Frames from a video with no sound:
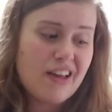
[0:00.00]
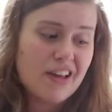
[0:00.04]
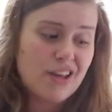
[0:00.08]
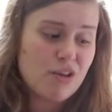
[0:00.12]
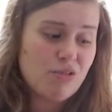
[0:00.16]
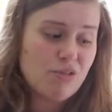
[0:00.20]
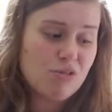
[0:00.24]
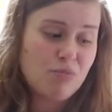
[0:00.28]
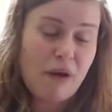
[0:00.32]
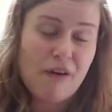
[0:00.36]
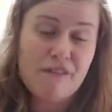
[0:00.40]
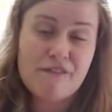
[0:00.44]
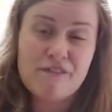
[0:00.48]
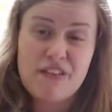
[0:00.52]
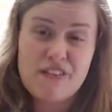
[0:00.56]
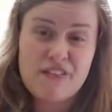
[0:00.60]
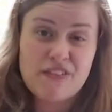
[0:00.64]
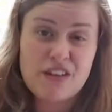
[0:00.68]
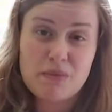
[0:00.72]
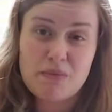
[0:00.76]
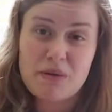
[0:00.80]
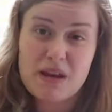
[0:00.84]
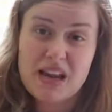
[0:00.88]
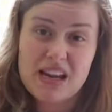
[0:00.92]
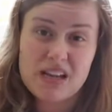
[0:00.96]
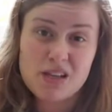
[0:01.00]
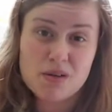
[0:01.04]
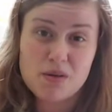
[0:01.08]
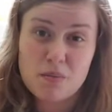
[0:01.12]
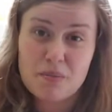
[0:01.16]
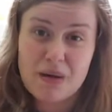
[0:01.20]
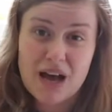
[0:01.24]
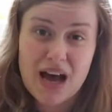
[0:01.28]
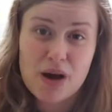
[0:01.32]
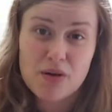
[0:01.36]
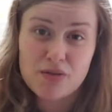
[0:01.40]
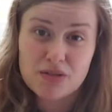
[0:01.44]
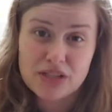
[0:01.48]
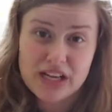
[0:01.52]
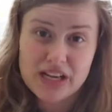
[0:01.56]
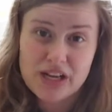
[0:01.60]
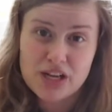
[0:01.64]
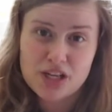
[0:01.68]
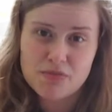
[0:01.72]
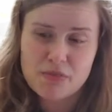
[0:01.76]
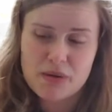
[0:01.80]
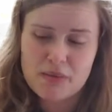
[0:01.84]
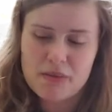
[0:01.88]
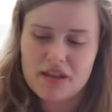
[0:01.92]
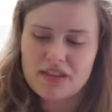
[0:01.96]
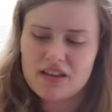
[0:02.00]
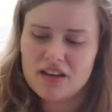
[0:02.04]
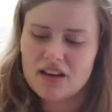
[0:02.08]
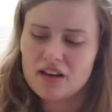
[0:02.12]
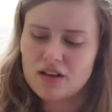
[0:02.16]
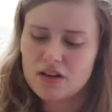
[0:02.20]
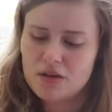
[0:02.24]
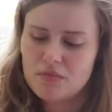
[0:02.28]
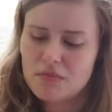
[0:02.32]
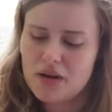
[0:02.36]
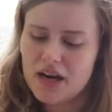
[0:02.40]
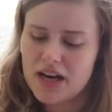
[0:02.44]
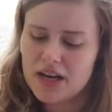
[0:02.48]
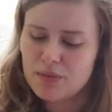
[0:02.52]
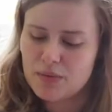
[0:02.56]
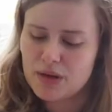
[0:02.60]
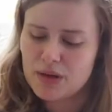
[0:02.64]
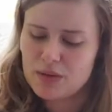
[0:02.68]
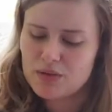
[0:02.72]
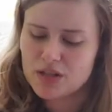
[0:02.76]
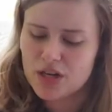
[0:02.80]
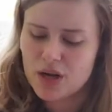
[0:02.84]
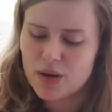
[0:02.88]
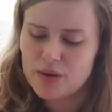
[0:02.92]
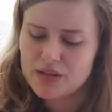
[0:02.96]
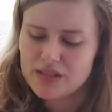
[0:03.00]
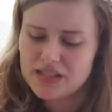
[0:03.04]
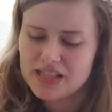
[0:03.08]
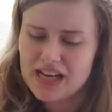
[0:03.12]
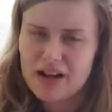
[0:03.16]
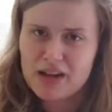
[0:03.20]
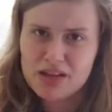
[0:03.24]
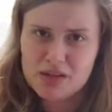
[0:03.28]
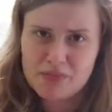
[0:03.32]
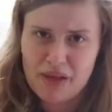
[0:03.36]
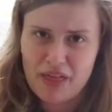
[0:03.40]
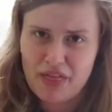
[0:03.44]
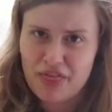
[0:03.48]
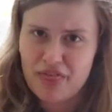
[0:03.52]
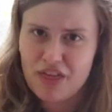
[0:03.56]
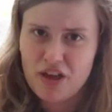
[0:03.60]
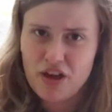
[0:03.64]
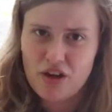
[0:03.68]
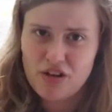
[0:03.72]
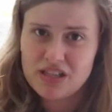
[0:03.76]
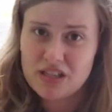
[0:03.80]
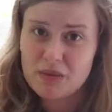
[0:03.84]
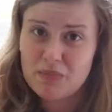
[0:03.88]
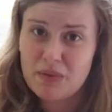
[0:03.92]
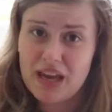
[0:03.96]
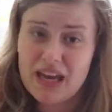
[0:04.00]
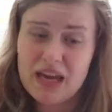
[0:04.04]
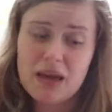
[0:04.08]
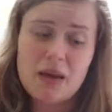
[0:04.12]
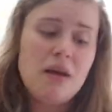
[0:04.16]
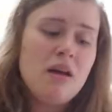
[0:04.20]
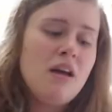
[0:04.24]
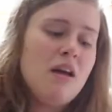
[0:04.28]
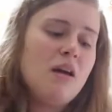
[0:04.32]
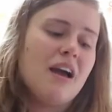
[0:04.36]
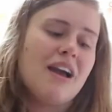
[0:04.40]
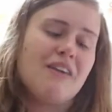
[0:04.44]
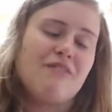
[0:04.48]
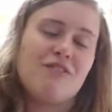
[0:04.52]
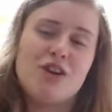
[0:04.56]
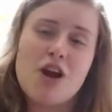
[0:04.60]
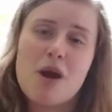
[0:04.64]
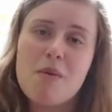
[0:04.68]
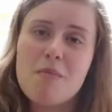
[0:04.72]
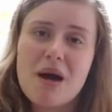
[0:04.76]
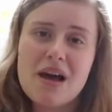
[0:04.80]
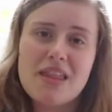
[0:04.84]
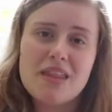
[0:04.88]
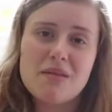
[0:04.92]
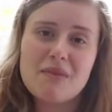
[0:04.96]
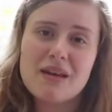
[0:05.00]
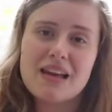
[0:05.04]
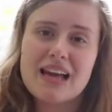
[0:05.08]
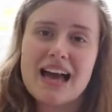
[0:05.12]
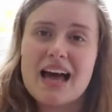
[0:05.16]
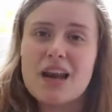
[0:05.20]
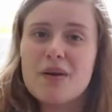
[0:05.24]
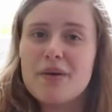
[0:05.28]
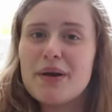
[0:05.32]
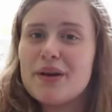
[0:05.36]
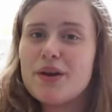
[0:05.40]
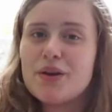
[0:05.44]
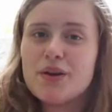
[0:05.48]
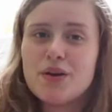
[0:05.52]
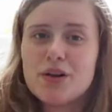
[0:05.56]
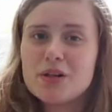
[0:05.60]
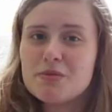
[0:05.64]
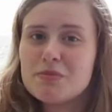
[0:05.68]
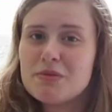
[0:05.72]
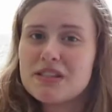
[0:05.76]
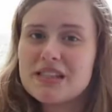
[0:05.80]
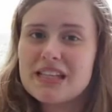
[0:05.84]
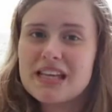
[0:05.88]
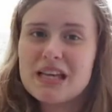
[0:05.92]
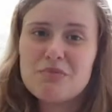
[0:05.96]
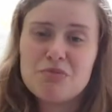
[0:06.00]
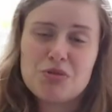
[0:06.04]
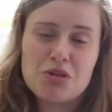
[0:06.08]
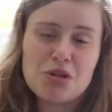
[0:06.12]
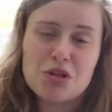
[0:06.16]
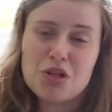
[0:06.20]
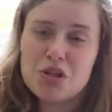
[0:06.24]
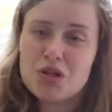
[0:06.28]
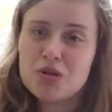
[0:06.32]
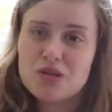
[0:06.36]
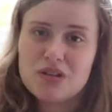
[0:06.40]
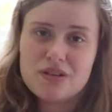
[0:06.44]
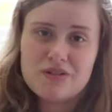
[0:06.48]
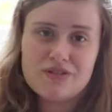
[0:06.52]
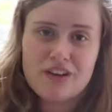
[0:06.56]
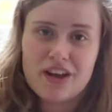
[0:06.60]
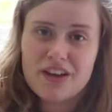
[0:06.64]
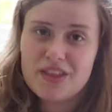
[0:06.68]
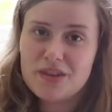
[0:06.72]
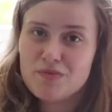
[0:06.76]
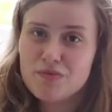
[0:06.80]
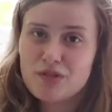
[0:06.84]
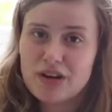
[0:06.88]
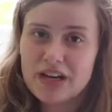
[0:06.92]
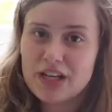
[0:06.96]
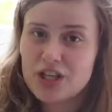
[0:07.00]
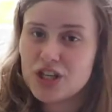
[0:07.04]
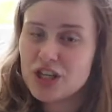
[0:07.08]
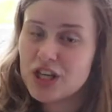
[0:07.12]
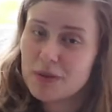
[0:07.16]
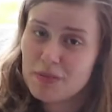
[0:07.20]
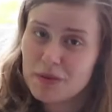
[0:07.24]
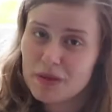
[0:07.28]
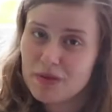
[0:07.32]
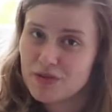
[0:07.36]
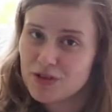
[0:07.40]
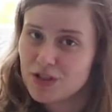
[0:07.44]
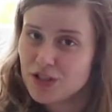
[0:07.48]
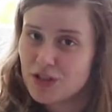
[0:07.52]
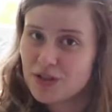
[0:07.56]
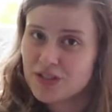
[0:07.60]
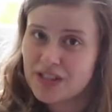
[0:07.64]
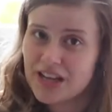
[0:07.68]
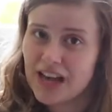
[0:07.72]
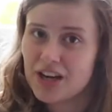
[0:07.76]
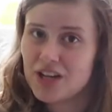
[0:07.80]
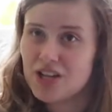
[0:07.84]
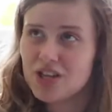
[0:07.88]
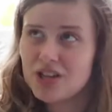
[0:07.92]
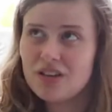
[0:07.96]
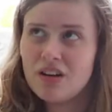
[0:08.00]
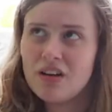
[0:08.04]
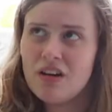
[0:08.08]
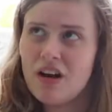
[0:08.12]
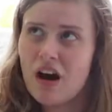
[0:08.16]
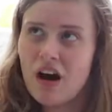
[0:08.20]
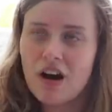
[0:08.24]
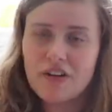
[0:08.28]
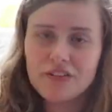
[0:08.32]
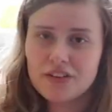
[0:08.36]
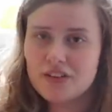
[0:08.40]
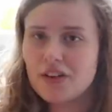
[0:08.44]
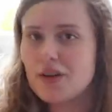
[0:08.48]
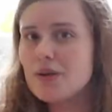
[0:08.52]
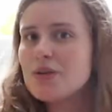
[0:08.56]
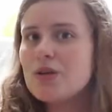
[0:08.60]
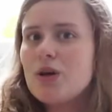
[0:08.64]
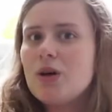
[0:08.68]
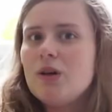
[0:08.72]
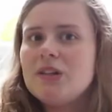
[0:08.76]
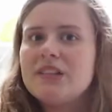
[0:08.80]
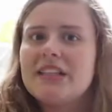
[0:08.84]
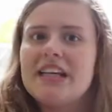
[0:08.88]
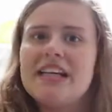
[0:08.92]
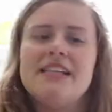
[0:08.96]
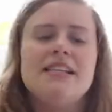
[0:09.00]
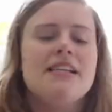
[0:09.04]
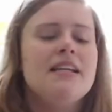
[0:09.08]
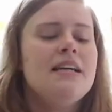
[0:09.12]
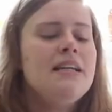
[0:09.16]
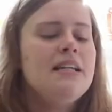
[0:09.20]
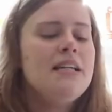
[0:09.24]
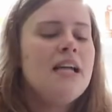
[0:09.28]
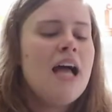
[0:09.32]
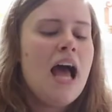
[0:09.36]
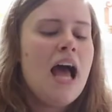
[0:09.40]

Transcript: They're usually about 50p to a pound each. Maybe I think I got mine when it was closing down, it was about 30p. If you don't mind them being Halloween or Christmas themed, you can usually find them really cheap in the reduced section after those holidays.